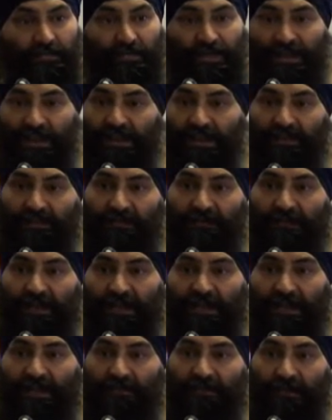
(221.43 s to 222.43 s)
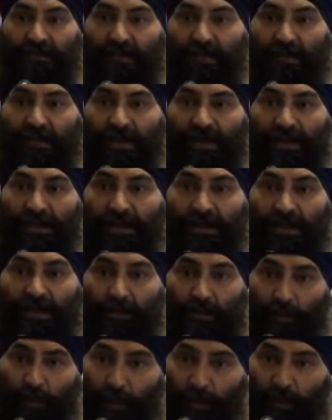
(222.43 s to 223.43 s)
We need to find that from Gurbani,
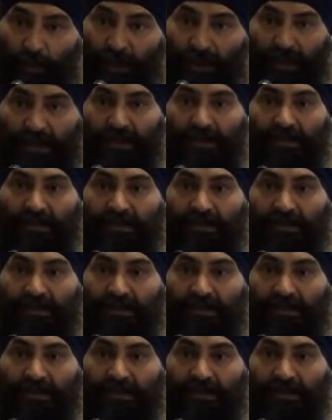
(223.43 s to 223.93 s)
and we will.